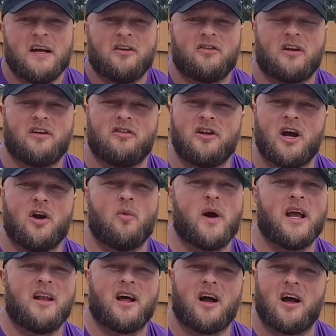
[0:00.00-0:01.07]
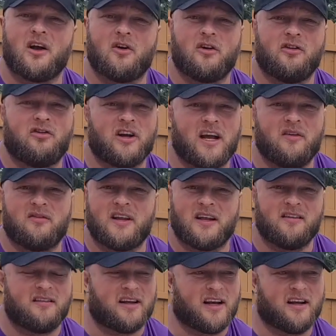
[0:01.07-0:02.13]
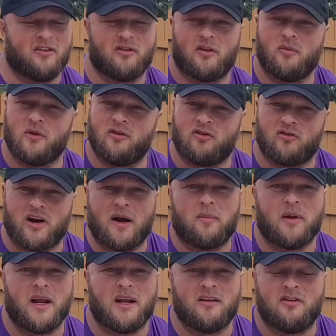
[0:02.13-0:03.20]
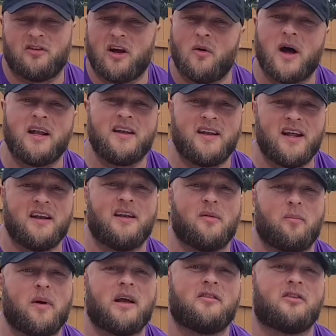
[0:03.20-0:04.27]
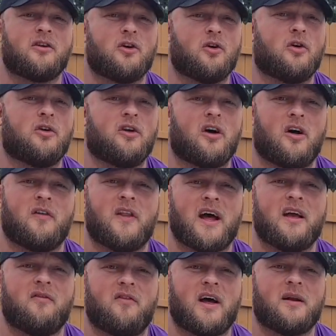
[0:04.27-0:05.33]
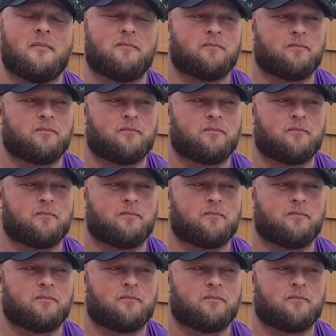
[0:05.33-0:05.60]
So there's no way that I could have shaved 10 seconds off with strapping in. So I did the best I could on that event.